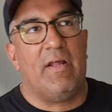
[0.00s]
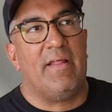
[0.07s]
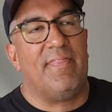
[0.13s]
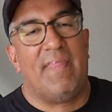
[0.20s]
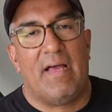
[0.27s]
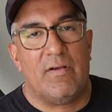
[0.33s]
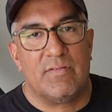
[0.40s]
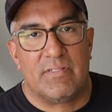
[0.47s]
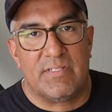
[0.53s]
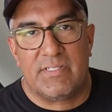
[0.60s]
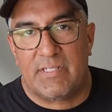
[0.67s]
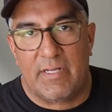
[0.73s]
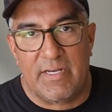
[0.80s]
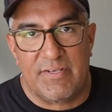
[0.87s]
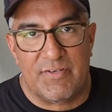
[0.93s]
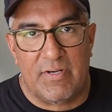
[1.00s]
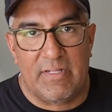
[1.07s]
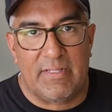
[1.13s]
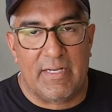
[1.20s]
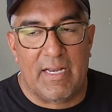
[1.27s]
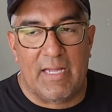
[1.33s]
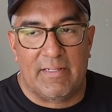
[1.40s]
1,000 studies or
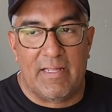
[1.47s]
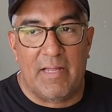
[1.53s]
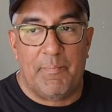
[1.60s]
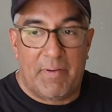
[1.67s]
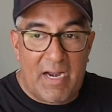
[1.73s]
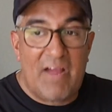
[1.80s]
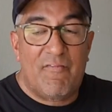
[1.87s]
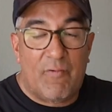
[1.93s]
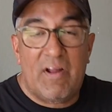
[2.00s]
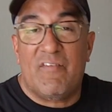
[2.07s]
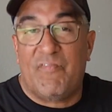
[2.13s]
anything like that, but I've read a